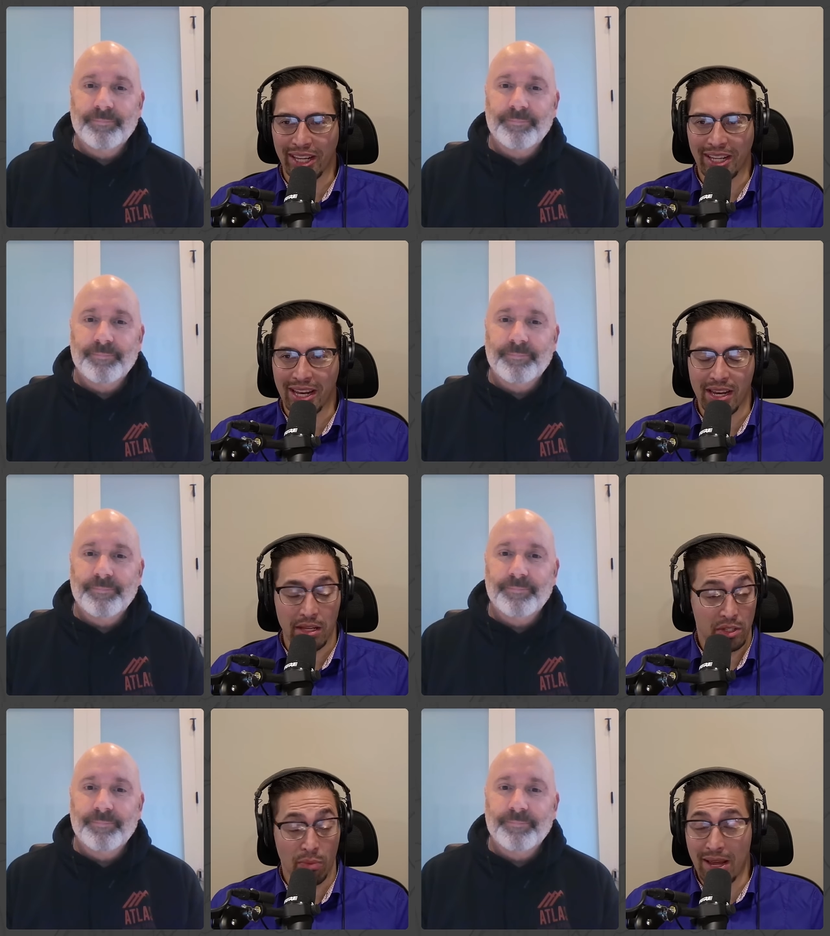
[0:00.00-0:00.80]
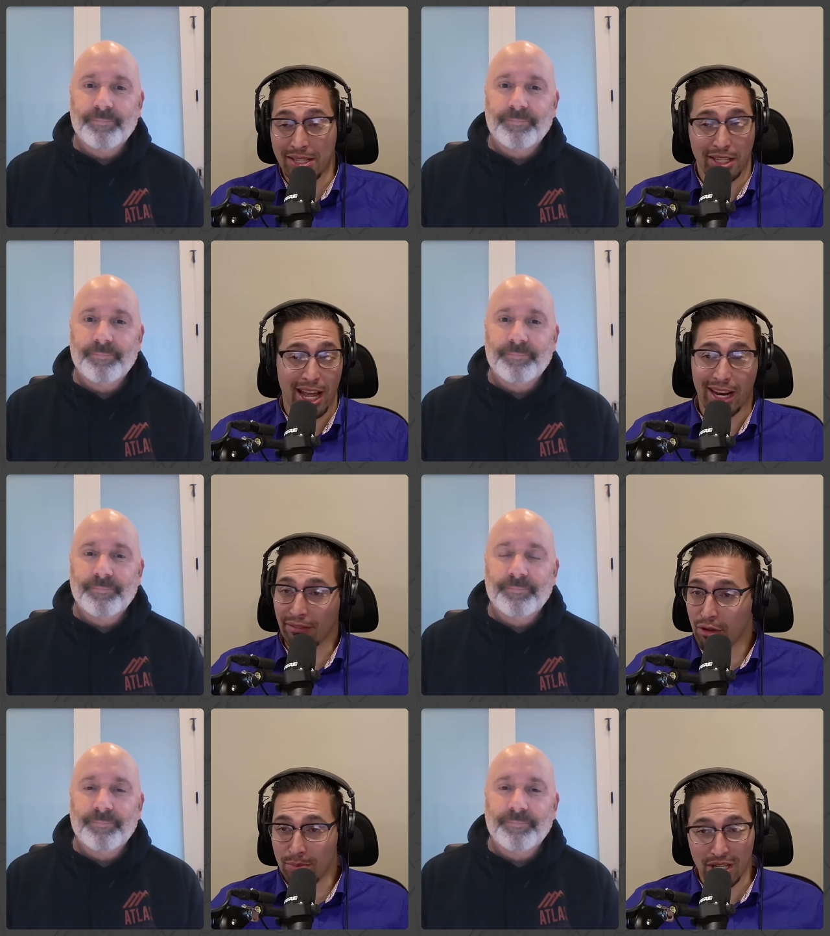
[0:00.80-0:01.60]
Speaker 1: And then so basically, I had a
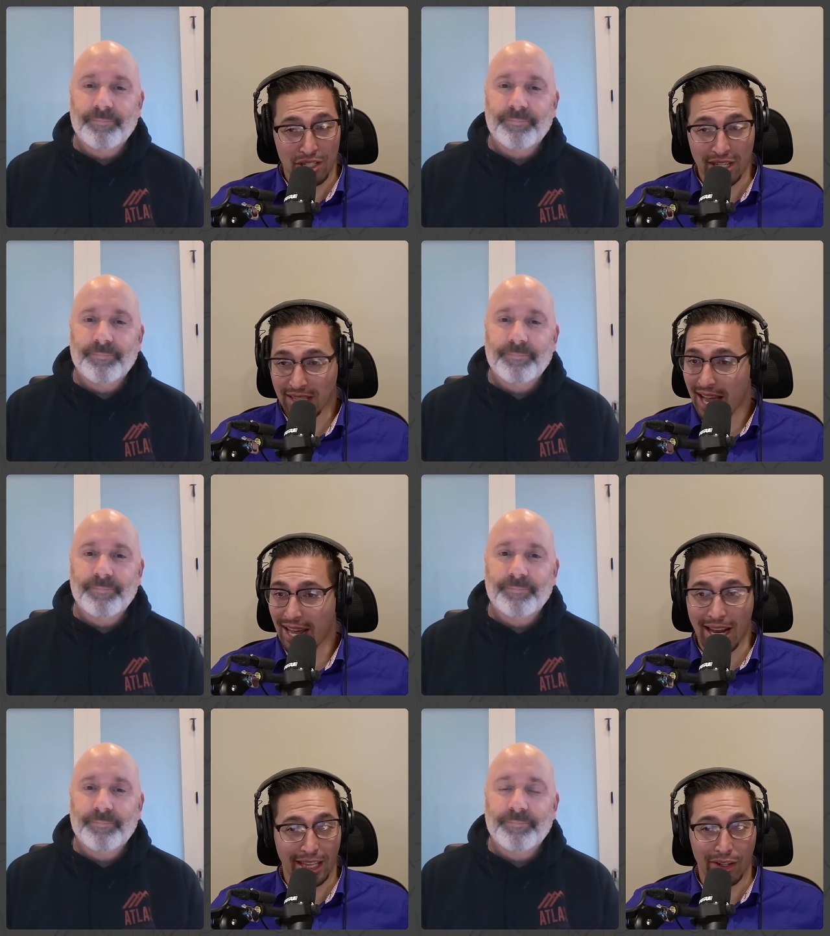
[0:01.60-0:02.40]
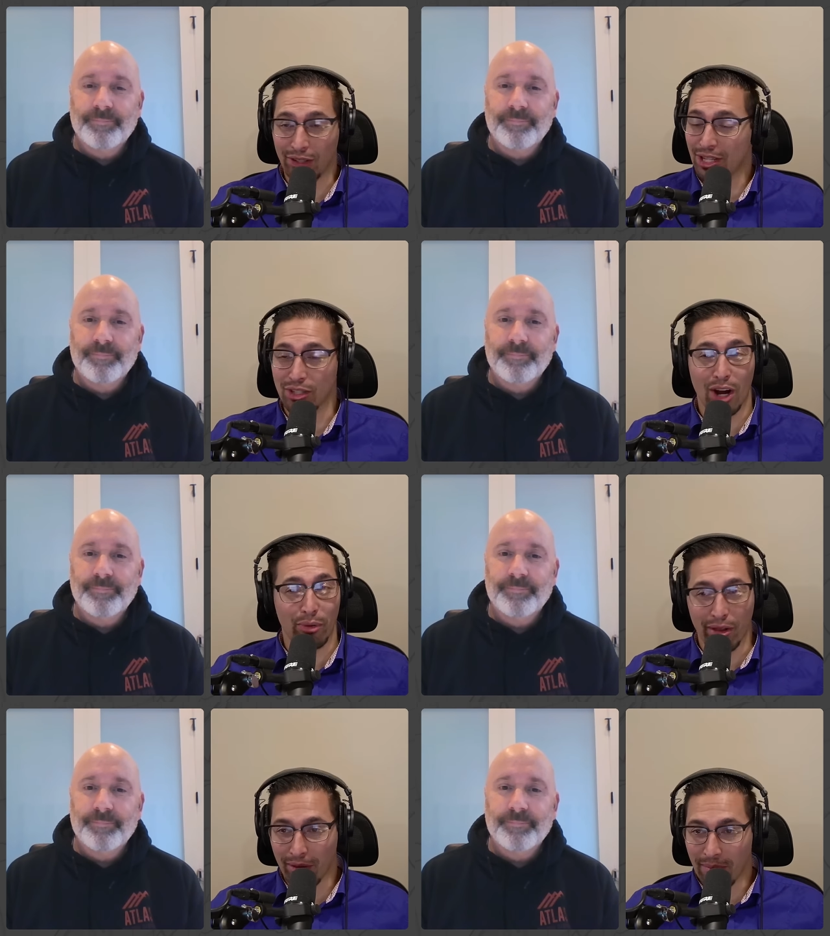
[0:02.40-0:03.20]
few positions like that, and I literally just got
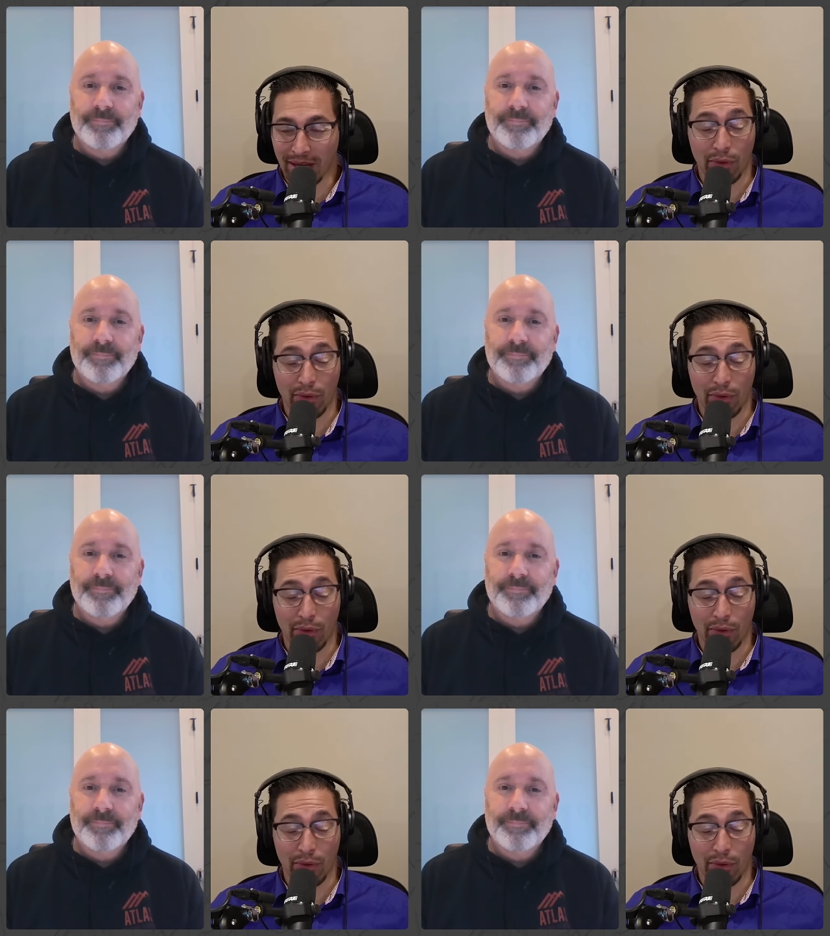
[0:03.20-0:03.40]
rid of them. And